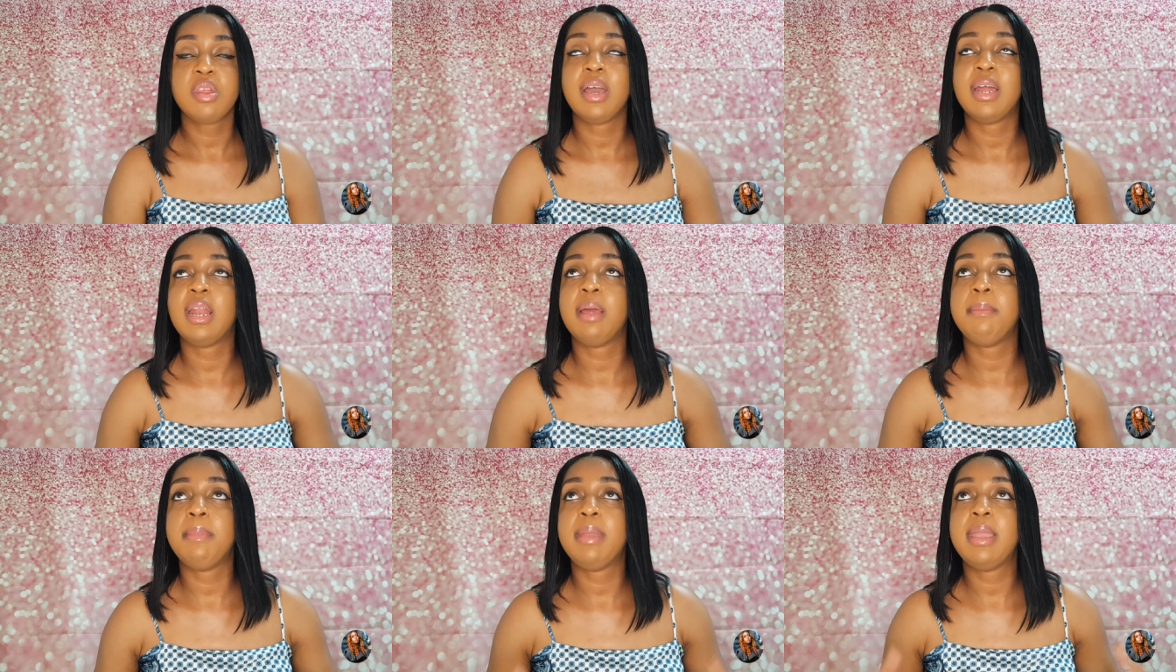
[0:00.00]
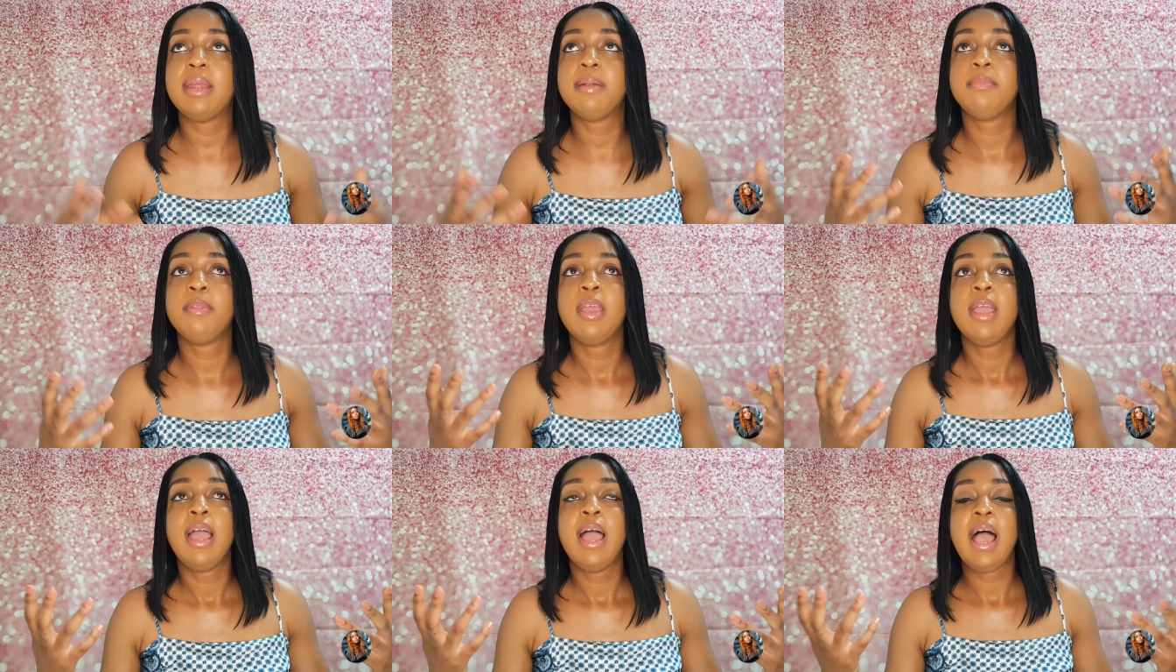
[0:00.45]
And I mean,
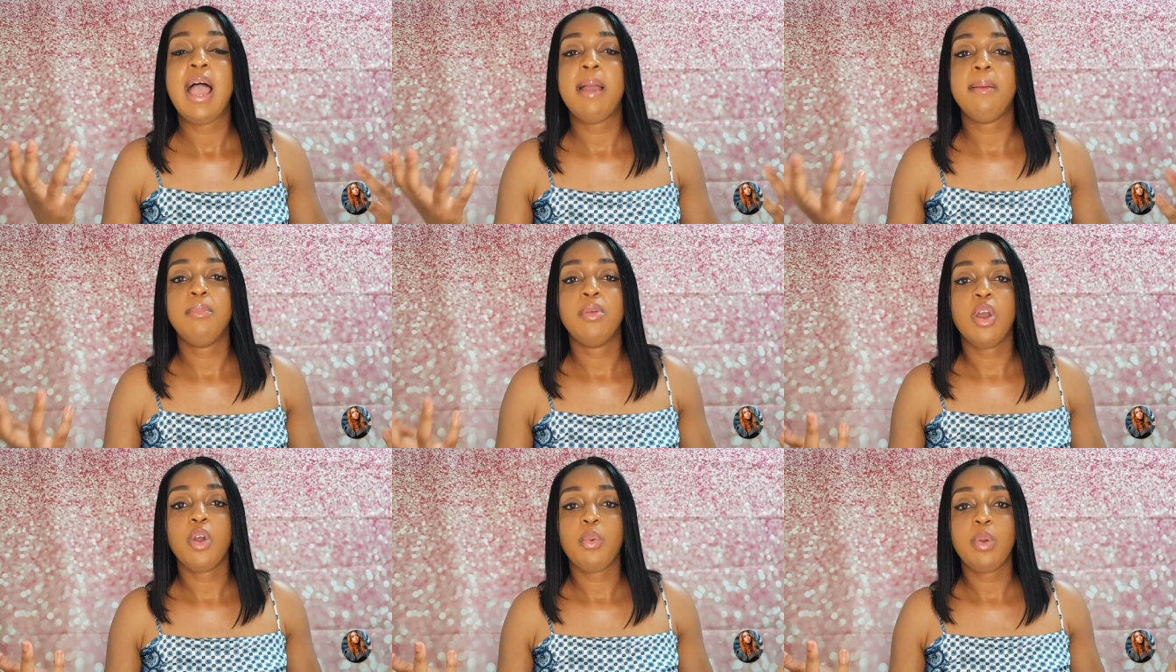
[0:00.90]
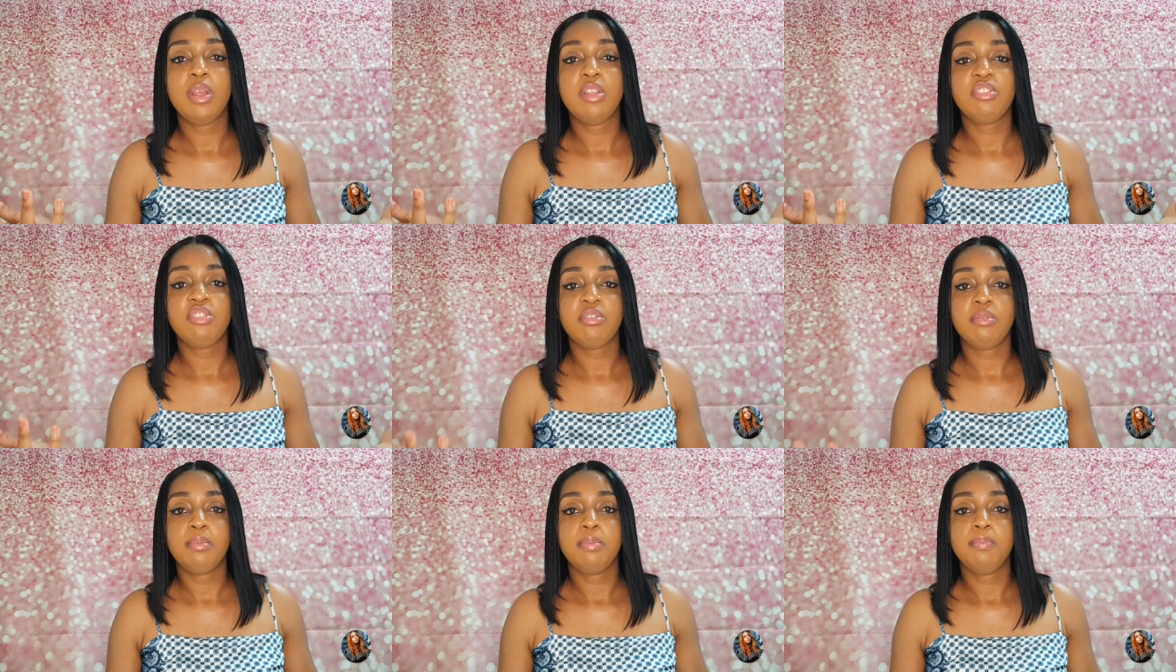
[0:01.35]
I'm not going
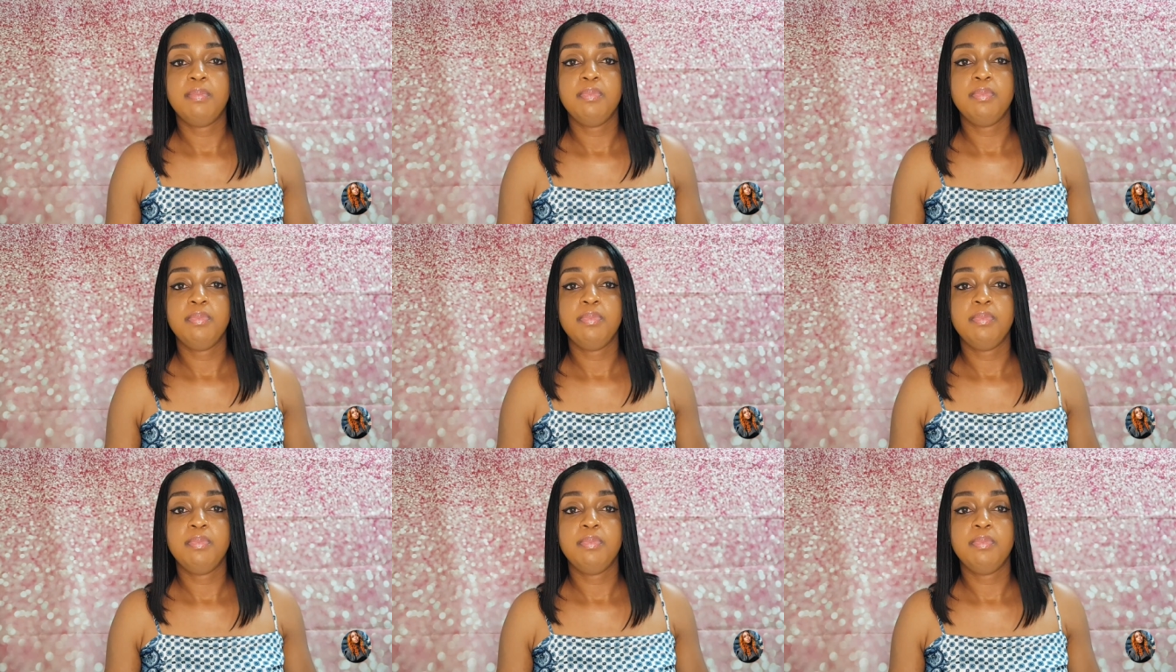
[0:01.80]
to